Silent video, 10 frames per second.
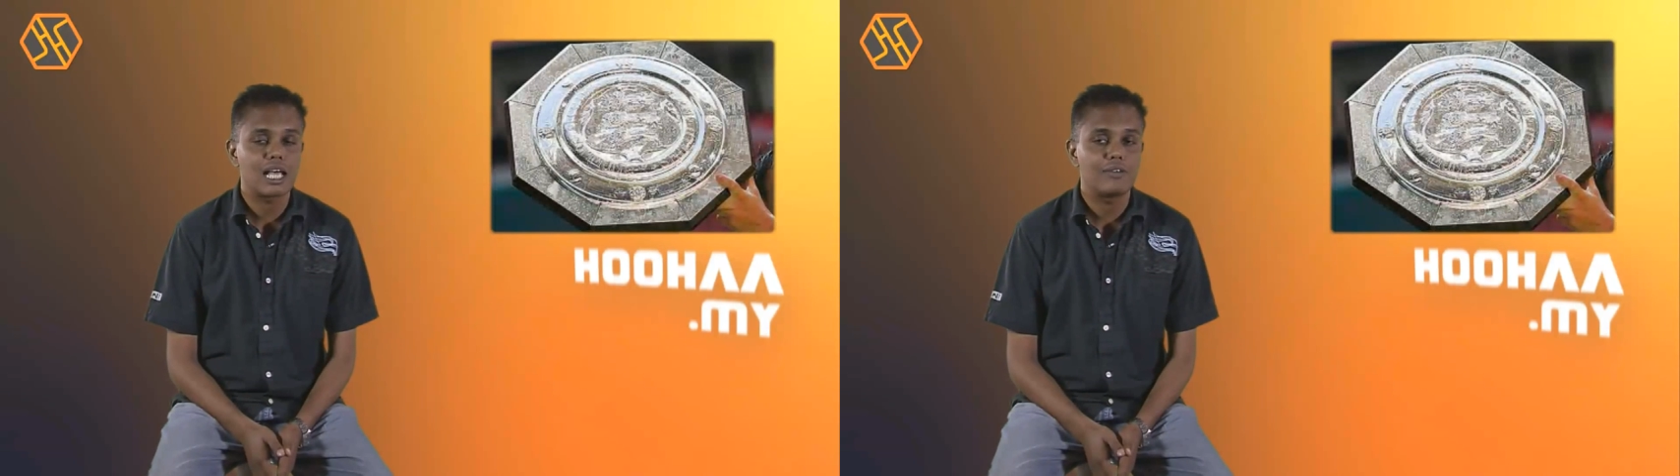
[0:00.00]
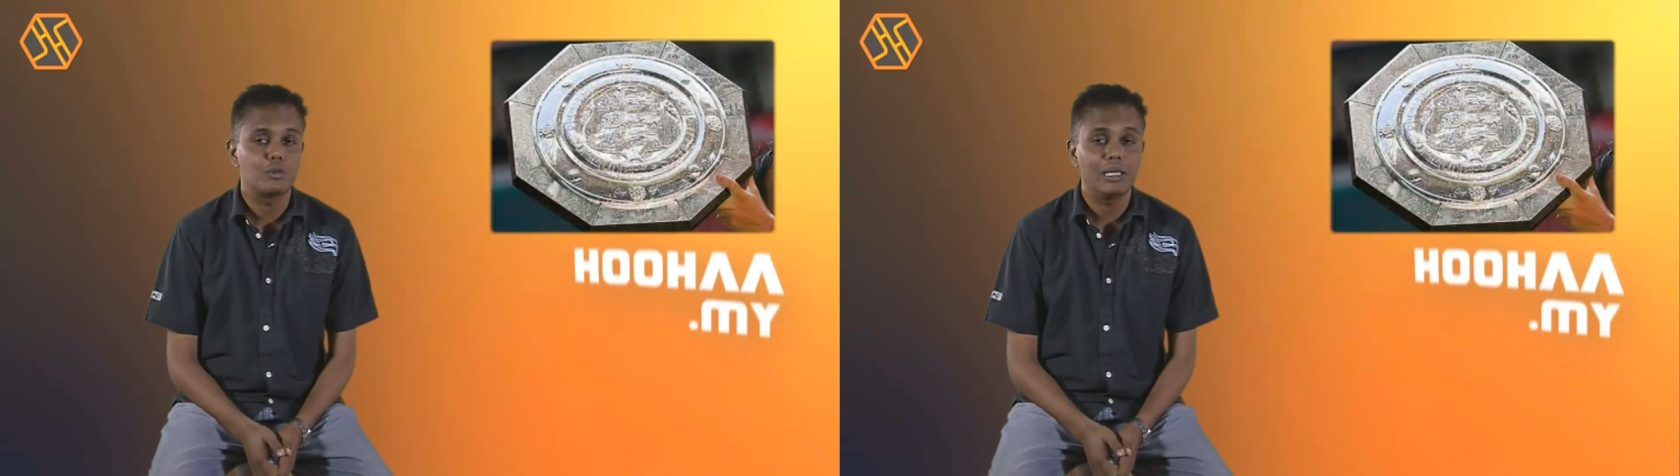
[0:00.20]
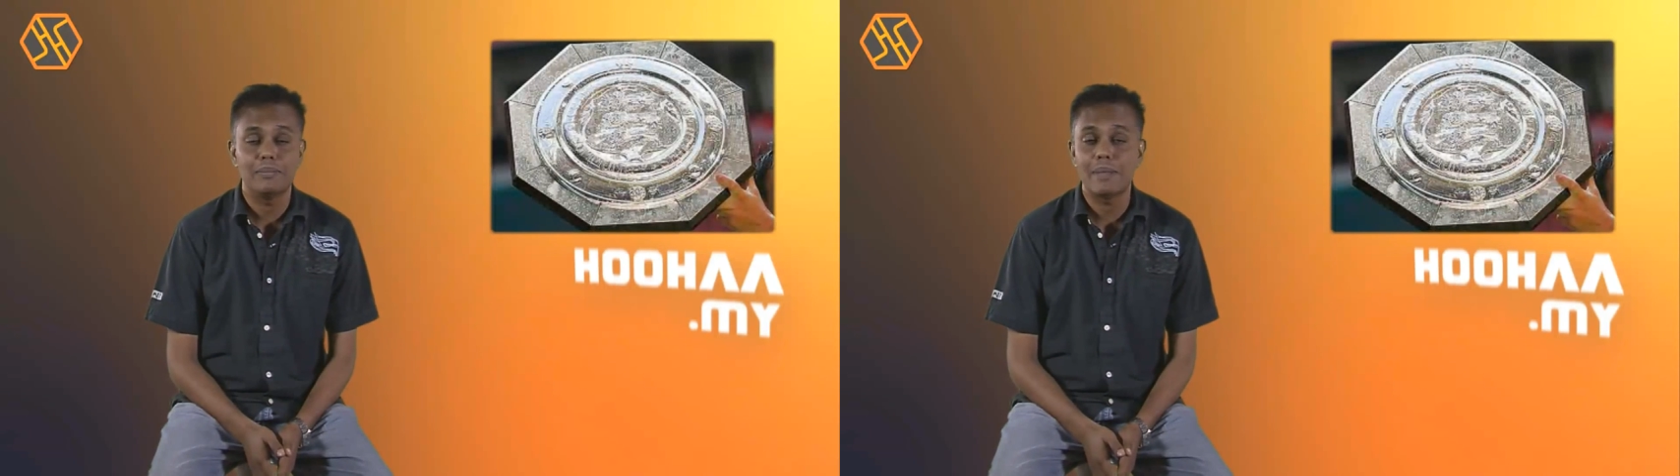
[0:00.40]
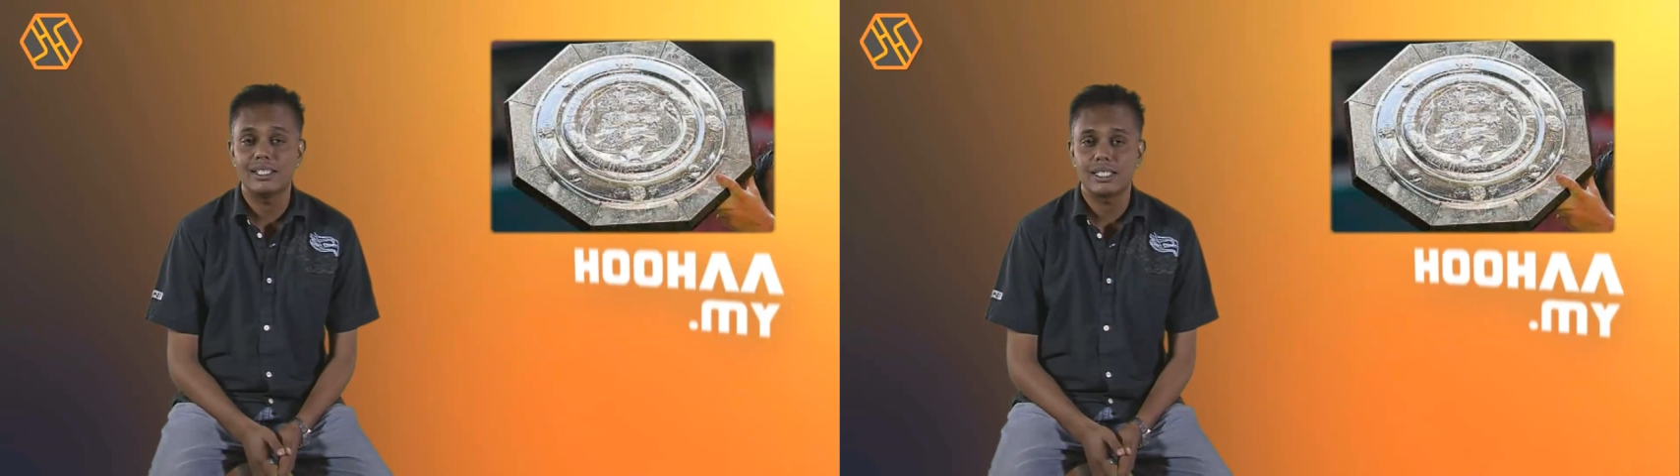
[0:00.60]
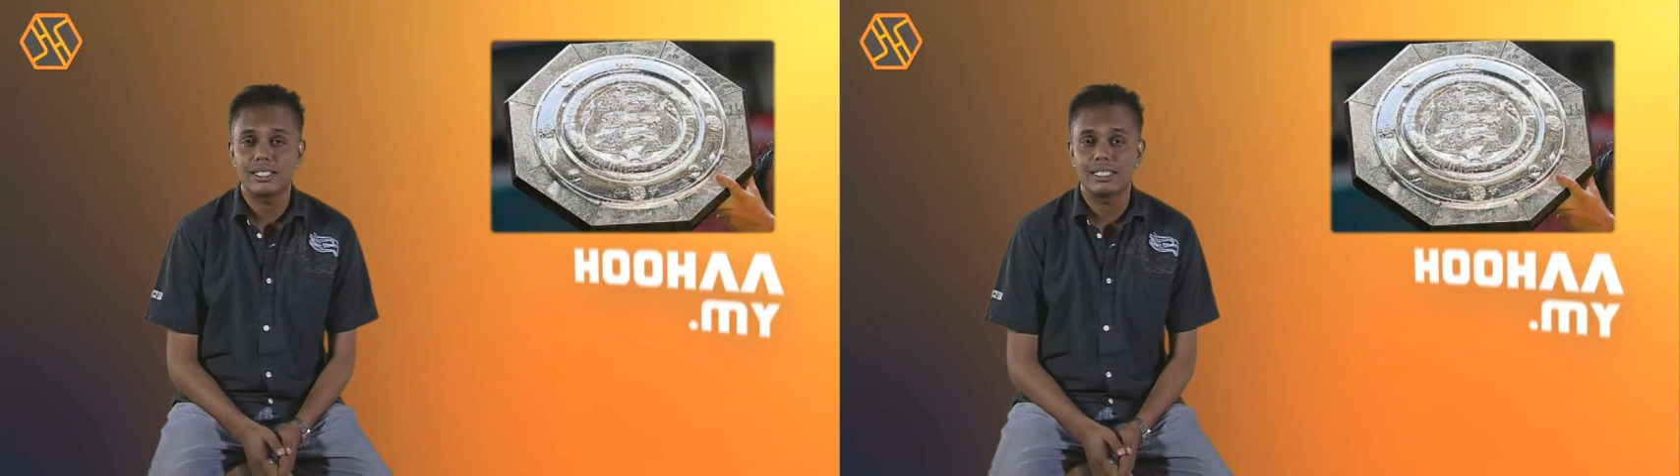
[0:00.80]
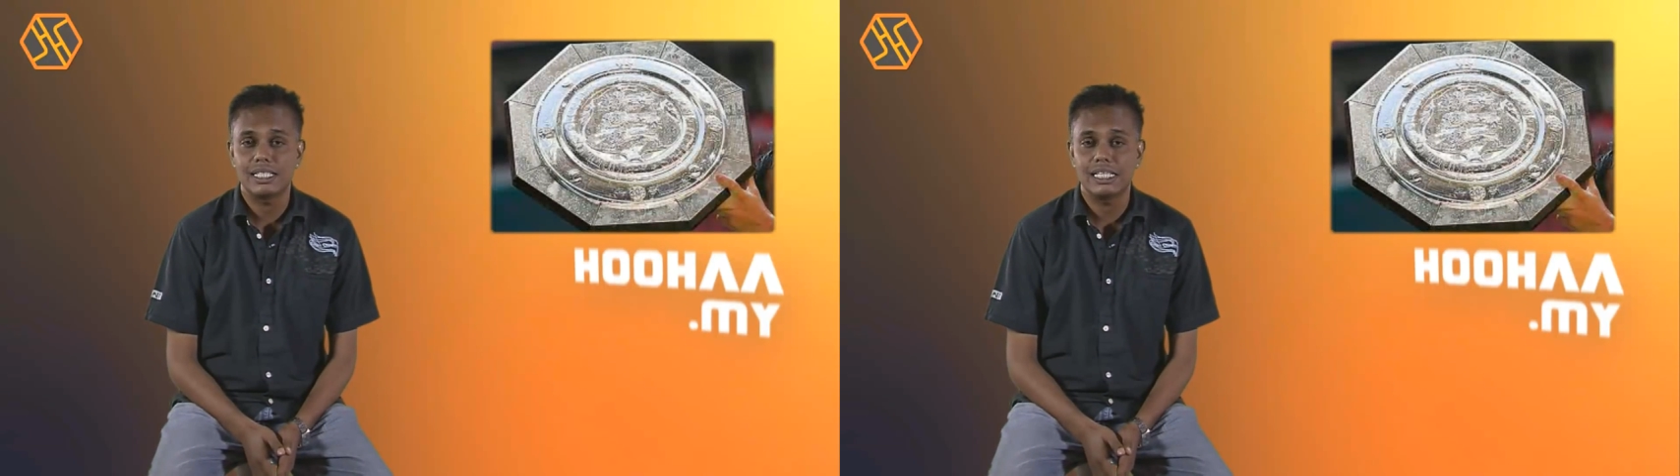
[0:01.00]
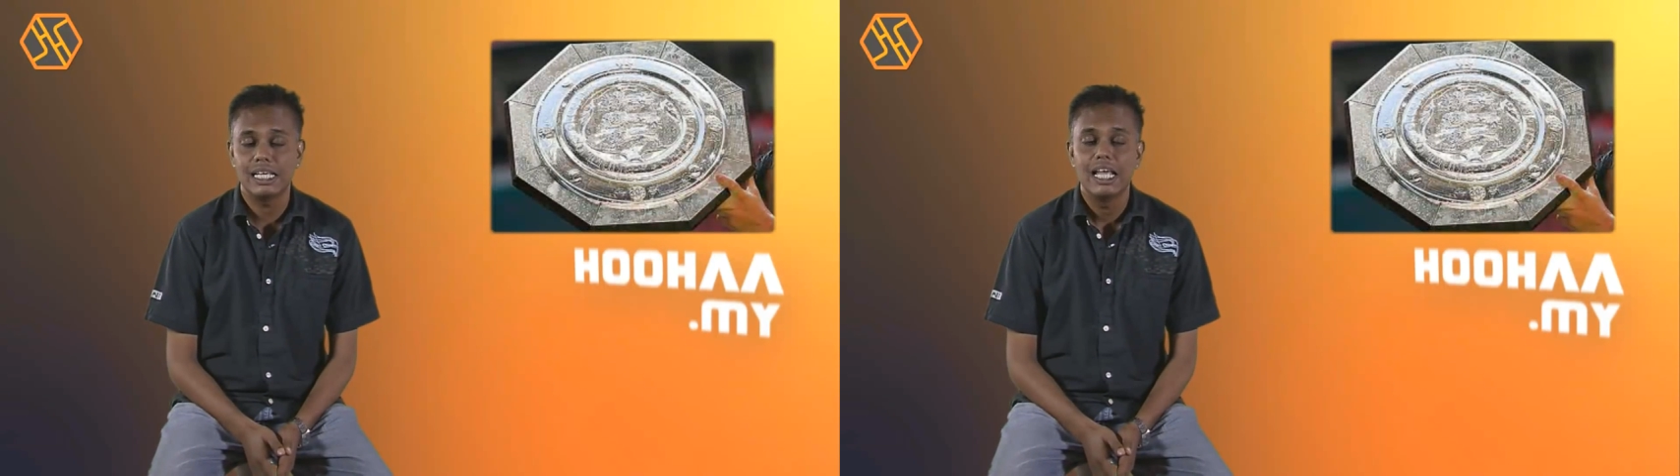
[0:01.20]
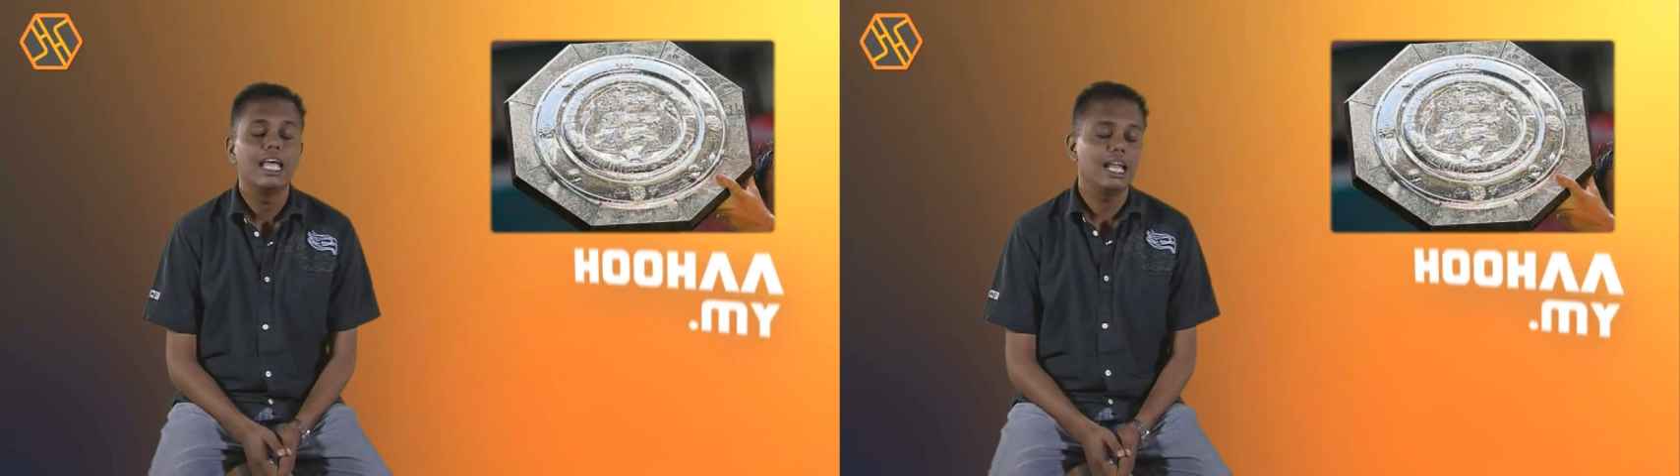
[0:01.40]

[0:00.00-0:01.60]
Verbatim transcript: half to beat Manchester City